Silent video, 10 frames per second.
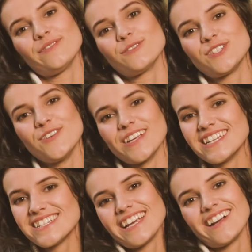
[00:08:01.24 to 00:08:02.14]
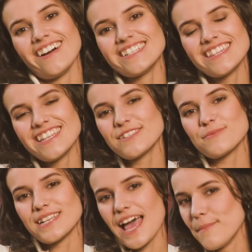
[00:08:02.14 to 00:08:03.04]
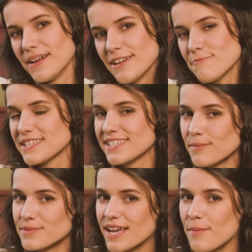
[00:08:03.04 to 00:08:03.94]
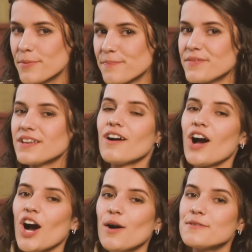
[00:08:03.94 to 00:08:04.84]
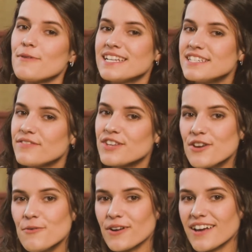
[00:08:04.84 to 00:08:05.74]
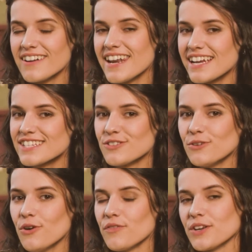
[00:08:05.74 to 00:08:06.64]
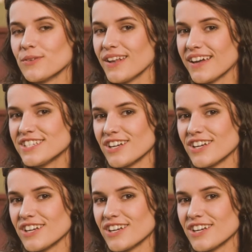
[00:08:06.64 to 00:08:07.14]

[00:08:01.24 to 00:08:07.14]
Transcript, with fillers: for tuning in today, guys. This was Emily with SumSub. I'll be waiting for you on our next tour of the online